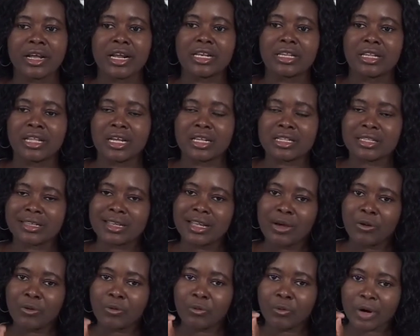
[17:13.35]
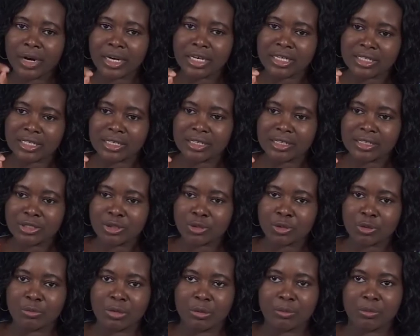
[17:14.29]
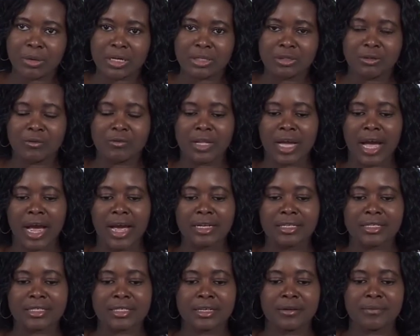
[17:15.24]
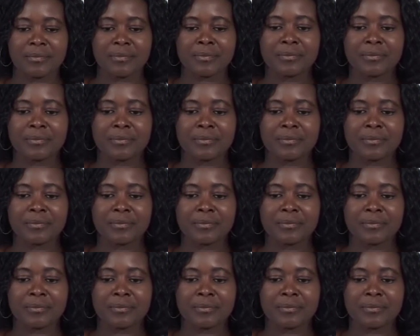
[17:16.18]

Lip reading: And that word should be part of the answer.